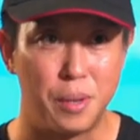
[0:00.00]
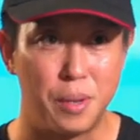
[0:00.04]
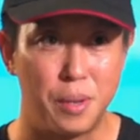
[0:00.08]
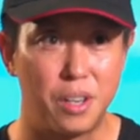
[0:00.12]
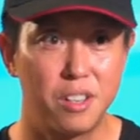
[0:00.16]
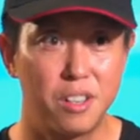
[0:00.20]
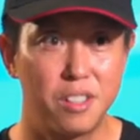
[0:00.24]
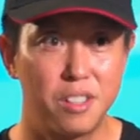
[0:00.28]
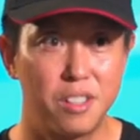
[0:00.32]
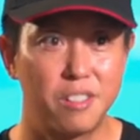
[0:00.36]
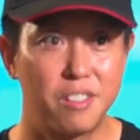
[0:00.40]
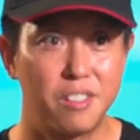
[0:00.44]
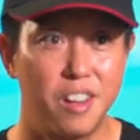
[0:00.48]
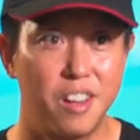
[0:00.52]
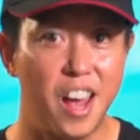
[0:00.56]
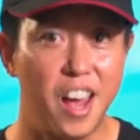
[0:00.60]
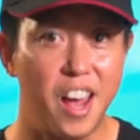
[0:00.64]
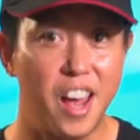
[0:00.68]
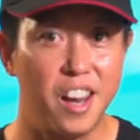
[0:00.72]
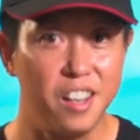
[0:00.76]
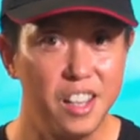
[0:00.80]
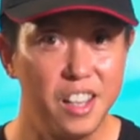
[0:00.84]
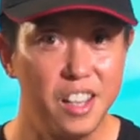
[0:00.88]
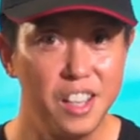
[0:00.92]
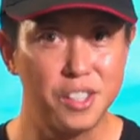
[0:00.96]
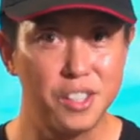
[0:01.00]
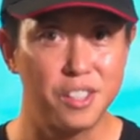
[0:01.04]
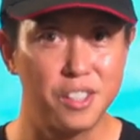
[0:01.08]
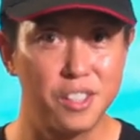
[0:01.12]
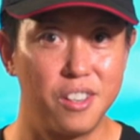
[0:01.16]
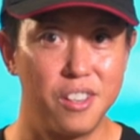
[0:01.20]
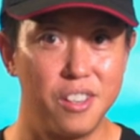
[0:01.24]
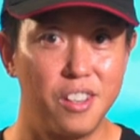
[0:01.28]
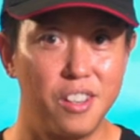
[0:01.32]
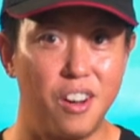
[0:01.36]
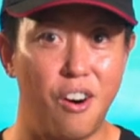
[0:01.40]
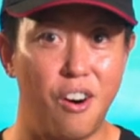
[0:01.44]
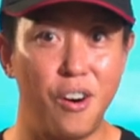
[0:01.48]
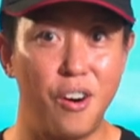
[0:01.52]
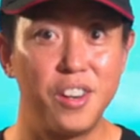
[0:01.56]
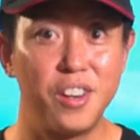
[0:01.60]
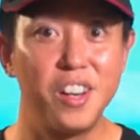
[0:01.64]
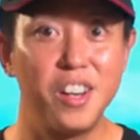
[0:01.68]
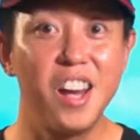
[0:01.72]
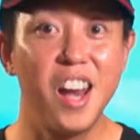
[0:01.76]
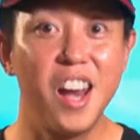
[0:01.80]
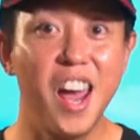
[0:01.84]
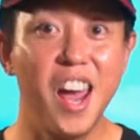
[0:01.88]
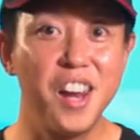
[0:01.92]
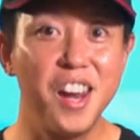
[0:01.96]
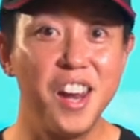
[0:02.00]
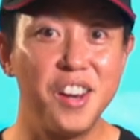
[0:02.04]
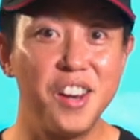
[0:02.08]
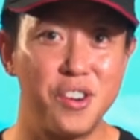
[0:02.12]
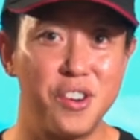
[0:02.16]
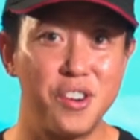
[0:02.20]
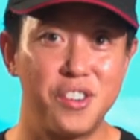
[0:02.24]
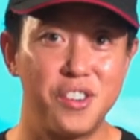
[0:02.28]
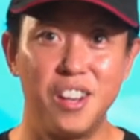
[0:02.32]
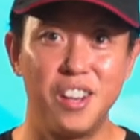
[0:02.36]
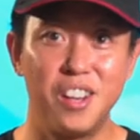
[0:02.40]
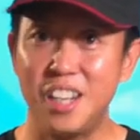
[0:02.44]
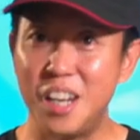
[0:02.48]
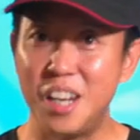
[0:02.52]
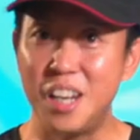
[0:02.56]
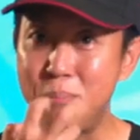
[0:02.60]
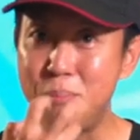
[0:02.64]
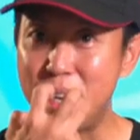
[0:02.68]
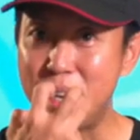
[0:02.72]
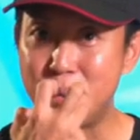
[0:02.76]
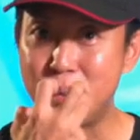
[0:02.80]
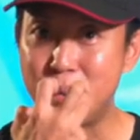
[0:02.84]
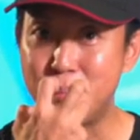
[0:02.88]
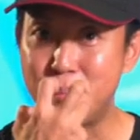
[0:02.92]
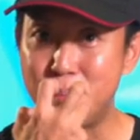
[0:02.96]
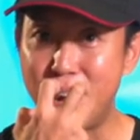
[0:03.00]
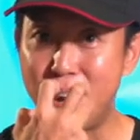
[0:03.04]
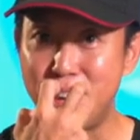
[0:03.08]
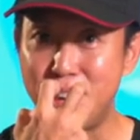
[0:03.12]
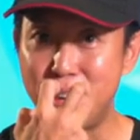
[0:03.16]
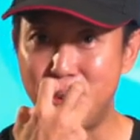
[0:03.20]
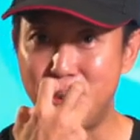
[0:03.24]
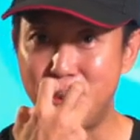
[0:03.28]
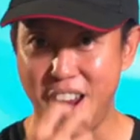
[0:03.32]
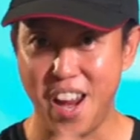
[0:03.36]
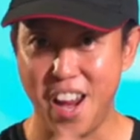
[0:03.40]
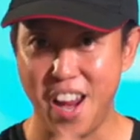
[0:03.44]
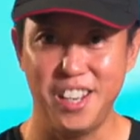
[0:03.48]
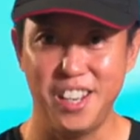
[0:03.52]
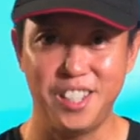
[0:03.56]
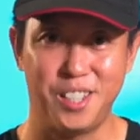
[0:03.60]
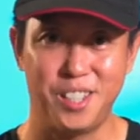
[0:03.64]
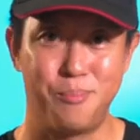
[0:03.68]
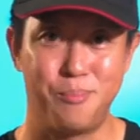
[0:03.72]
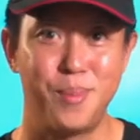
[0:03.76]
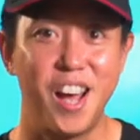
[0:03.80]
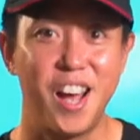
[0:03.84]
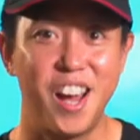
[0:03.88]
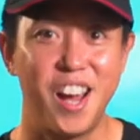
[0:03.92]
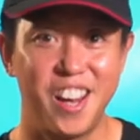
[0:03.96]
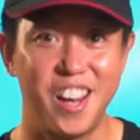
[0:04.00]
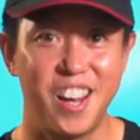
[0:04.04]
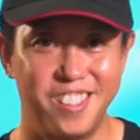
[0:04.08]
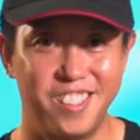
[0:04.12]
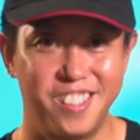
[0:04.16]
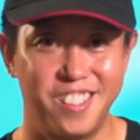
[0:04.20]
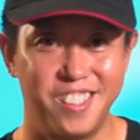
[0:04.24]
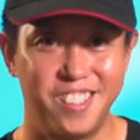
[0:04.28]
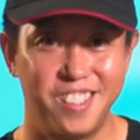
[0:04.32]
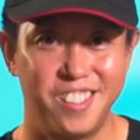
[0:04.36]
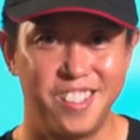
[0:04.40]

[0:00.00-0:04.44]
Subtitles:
because at least on land, you're not limited by your air supply.